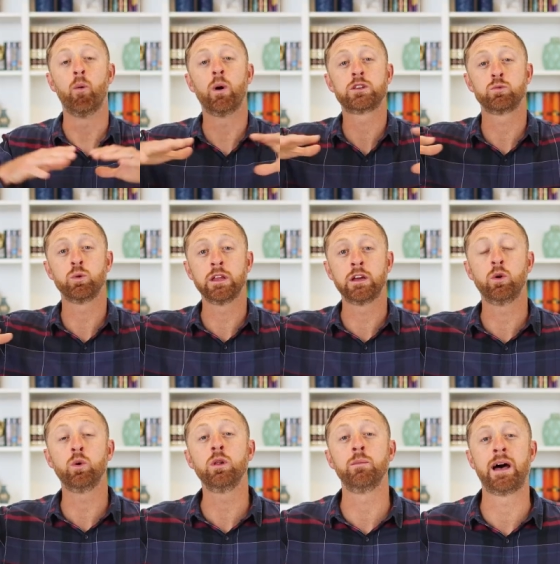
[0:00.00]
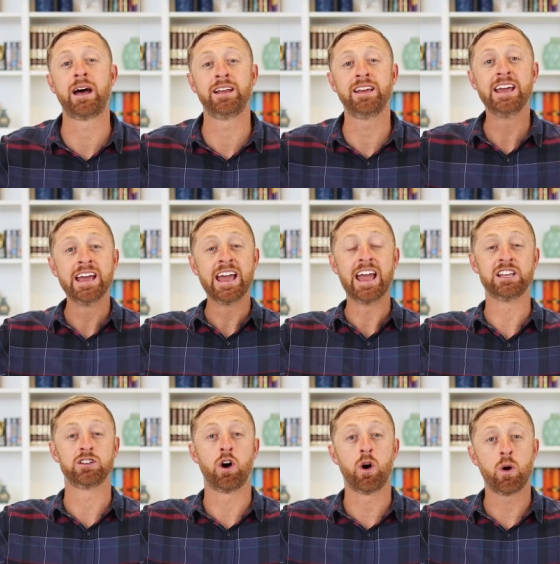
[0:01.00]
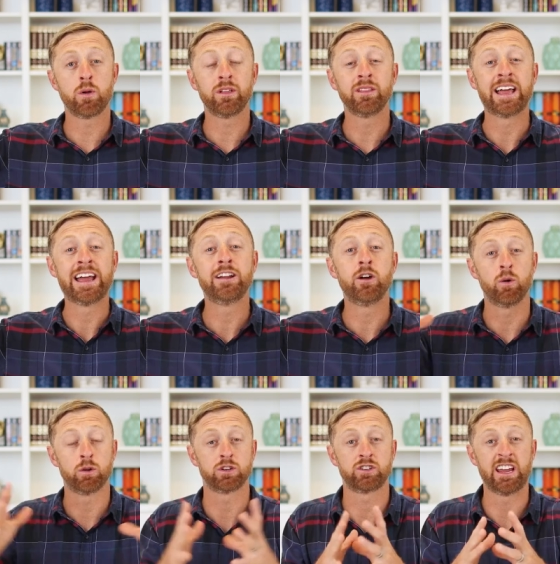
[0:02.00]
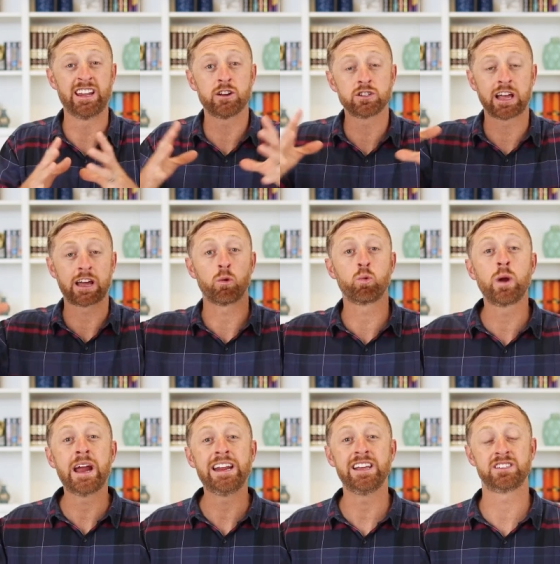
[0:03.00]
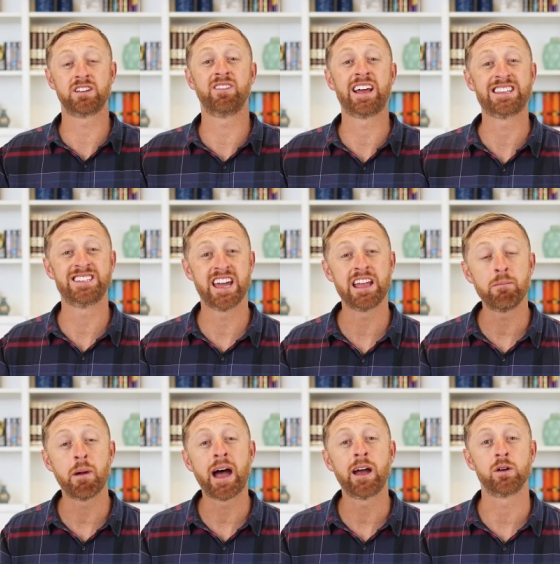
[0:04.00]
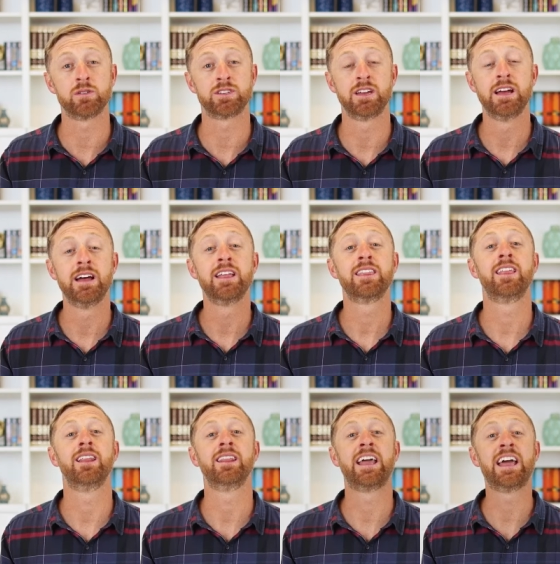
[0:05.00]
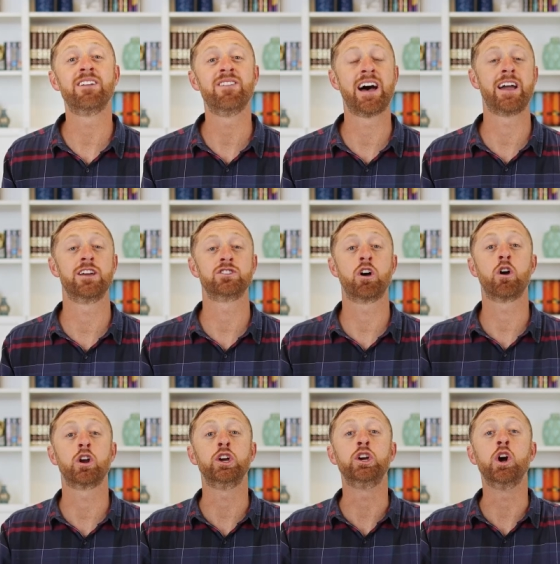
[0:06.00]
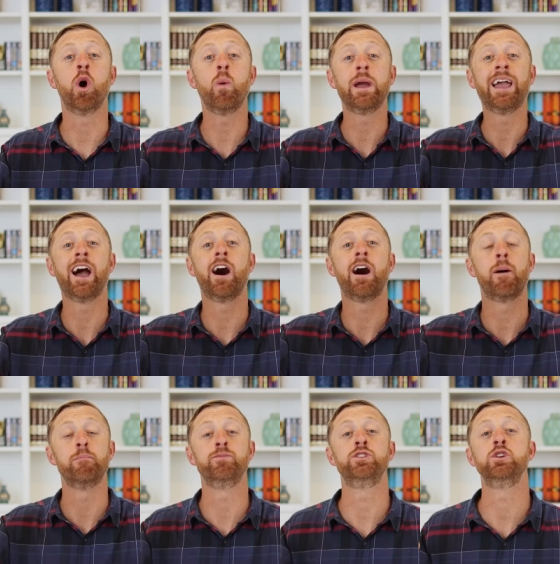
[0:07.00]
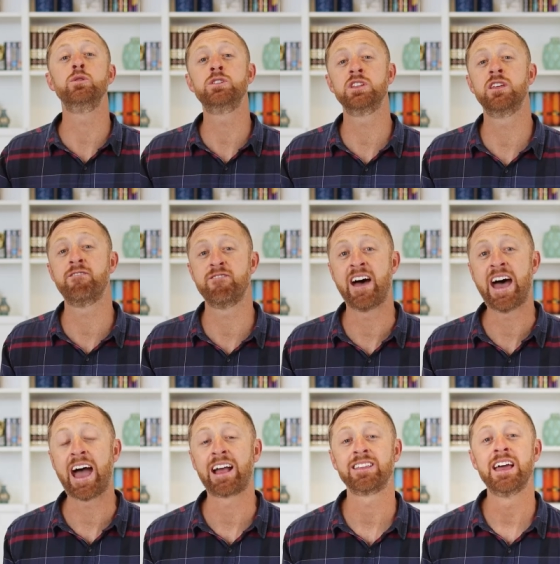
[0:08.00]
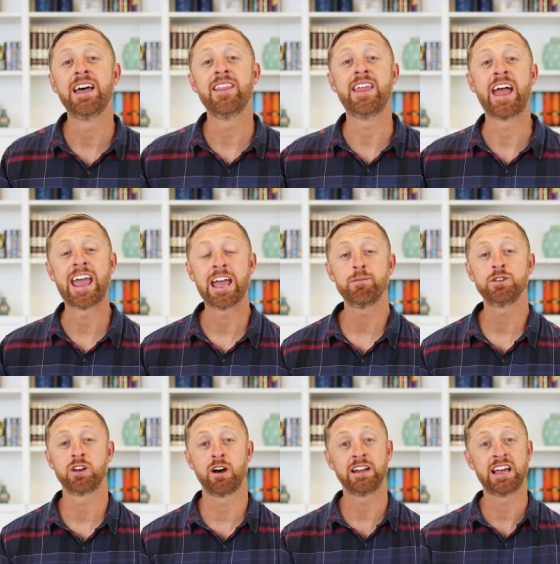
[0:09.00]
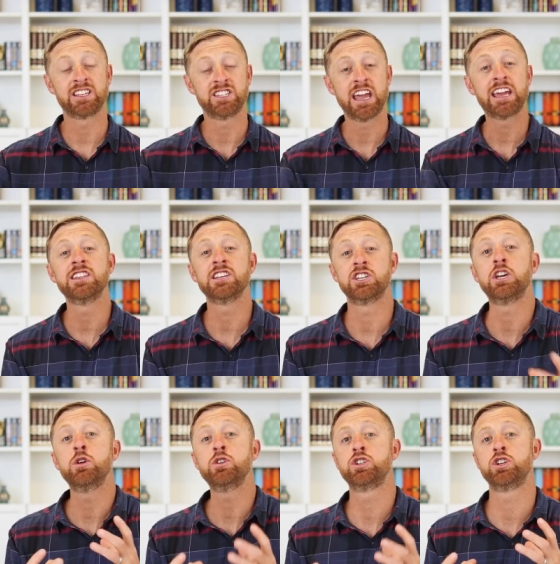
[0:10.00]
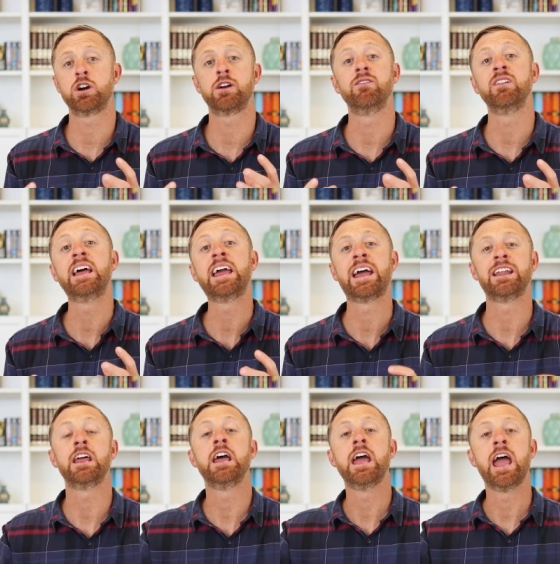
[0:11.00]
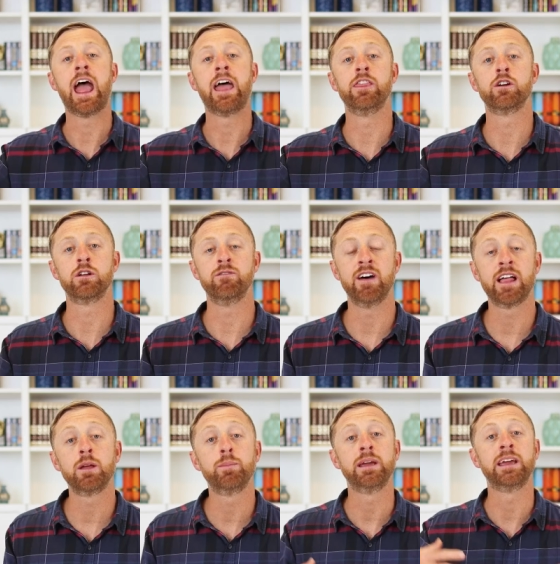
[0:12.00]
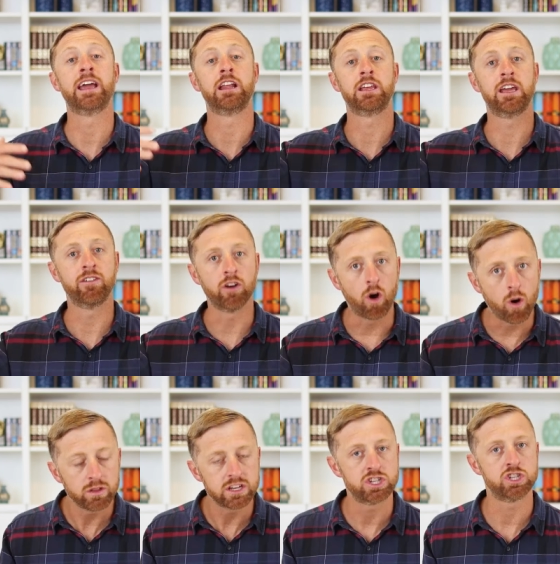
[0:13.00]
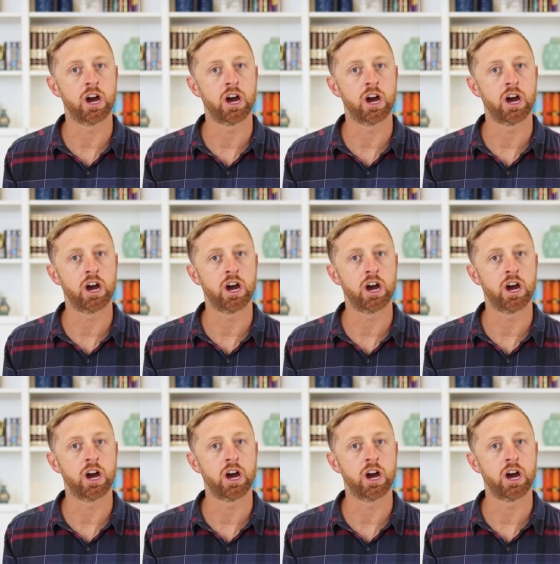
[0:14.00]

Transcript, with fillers: But what's really cool about it is all the landowners, and there's like a radius of like ten miles, the land values are going up due to the fact that Amazon has taken this huge chunk of land and they're developing it and giving all these